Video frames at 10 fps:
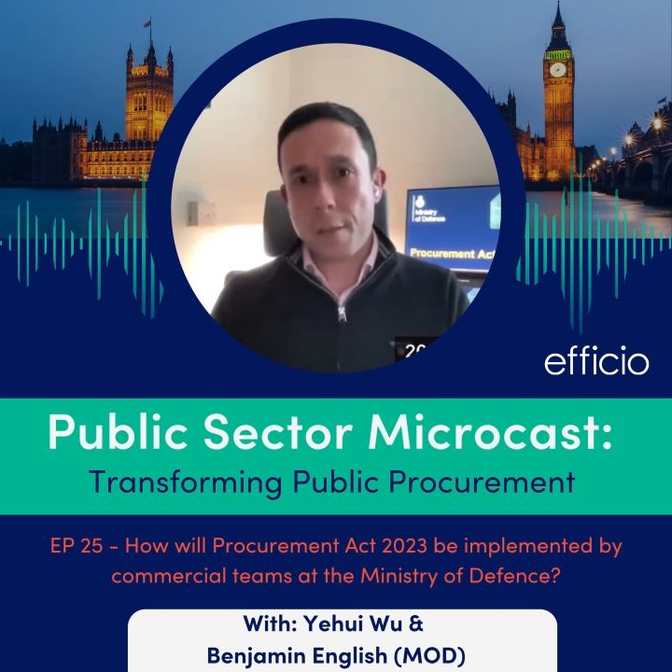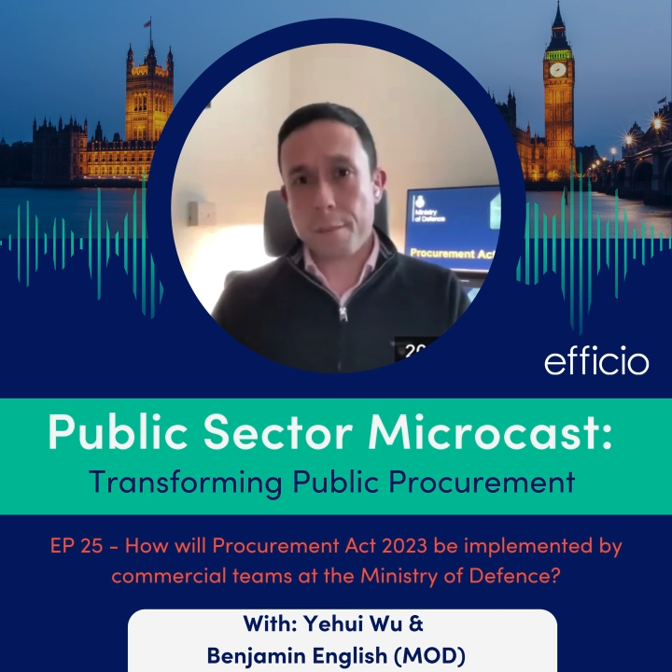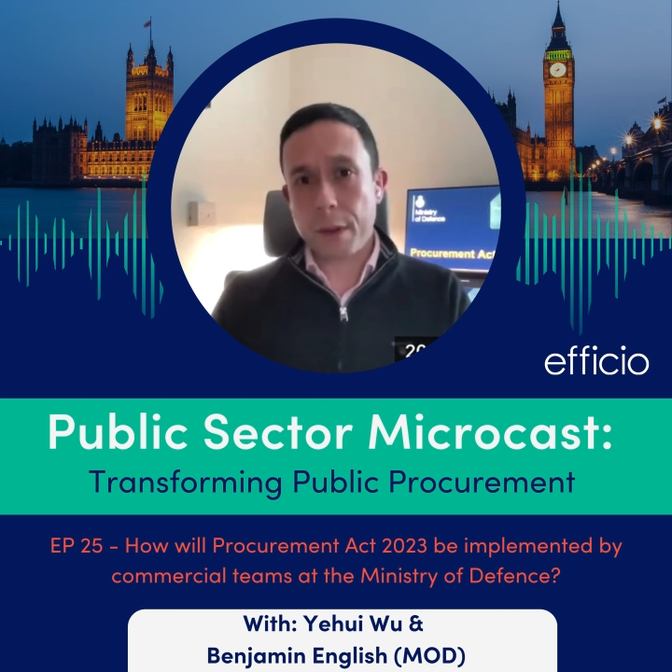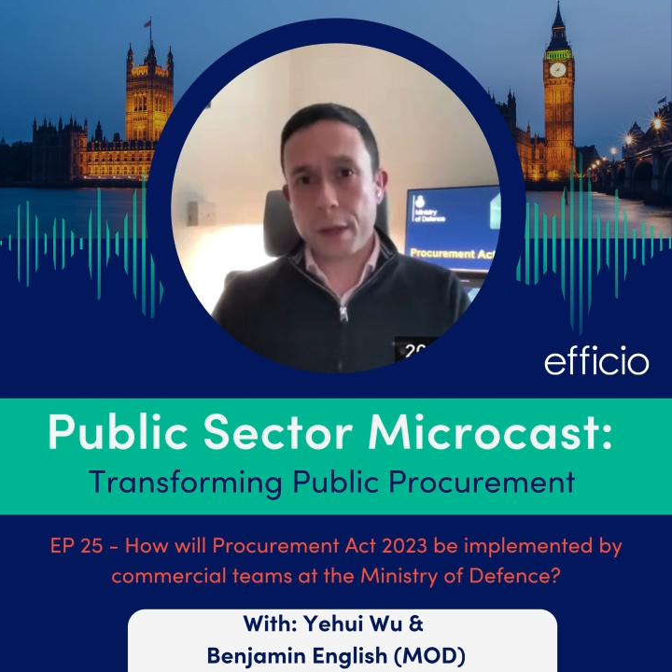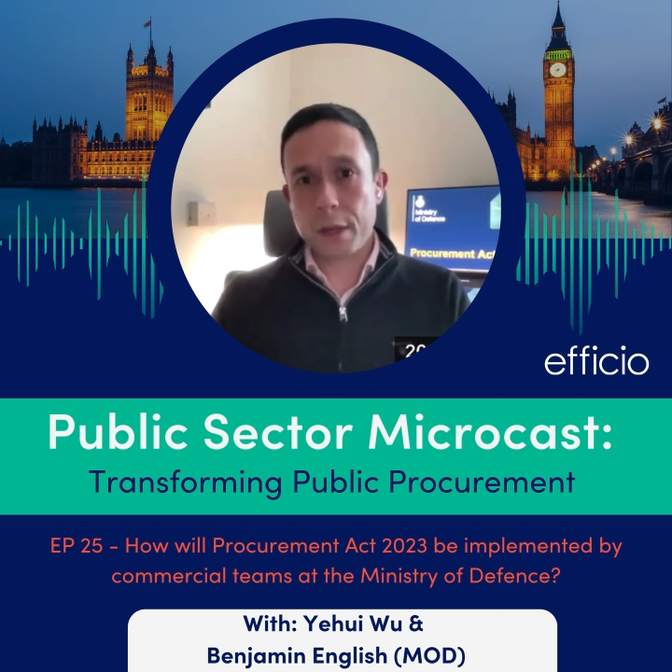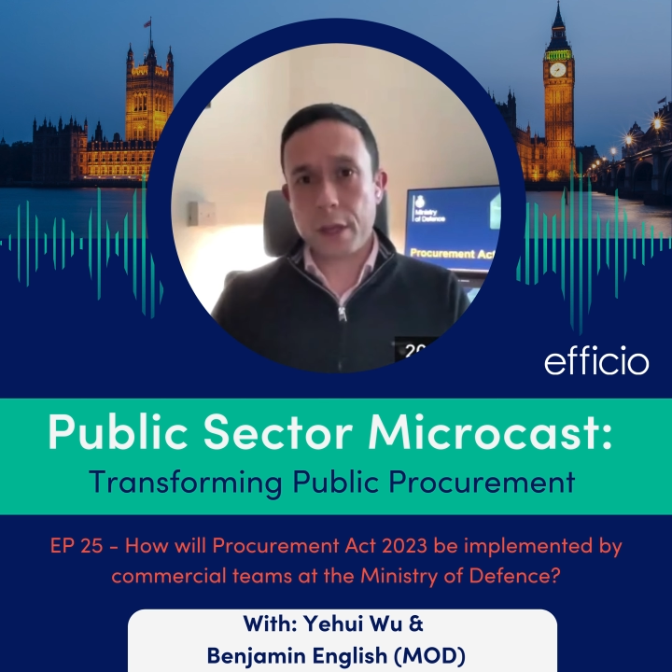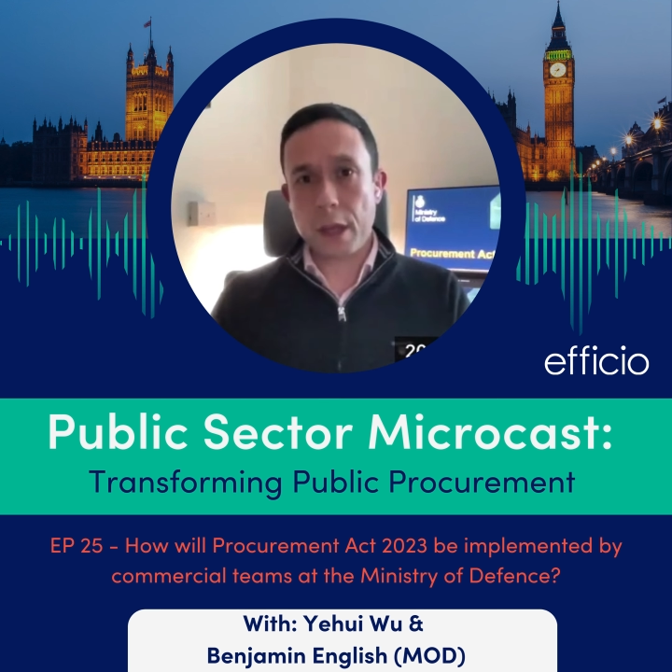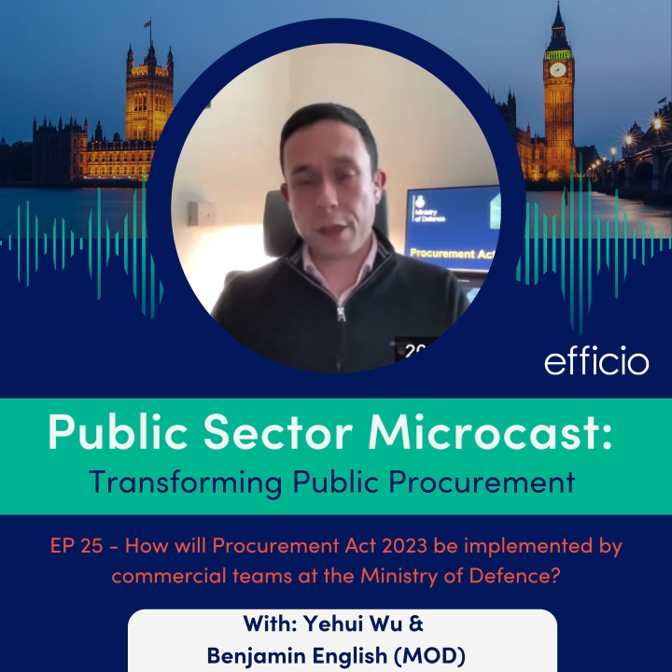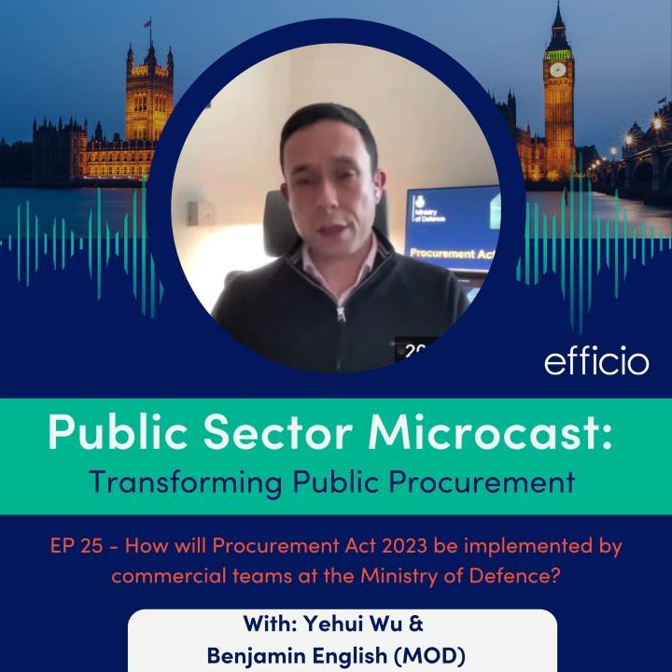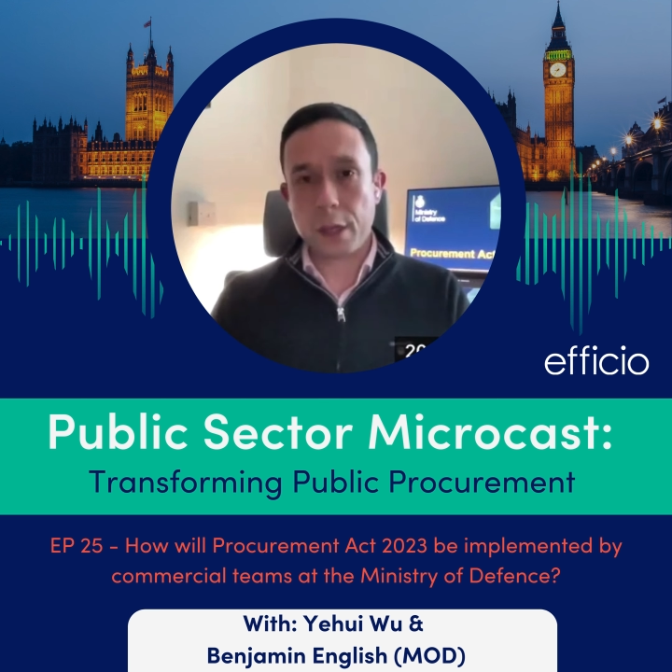But
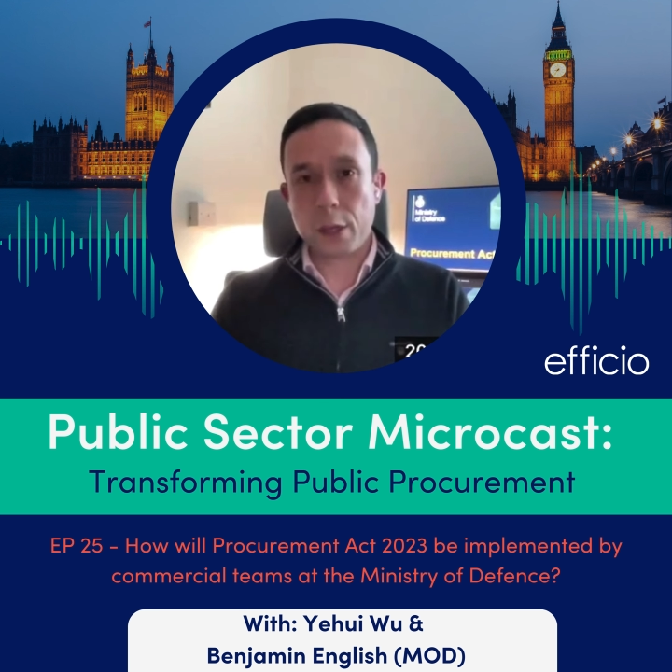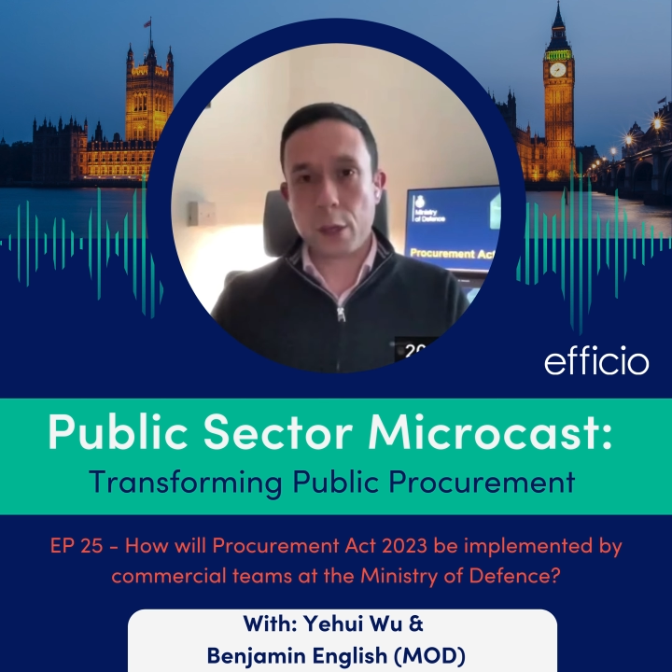I think,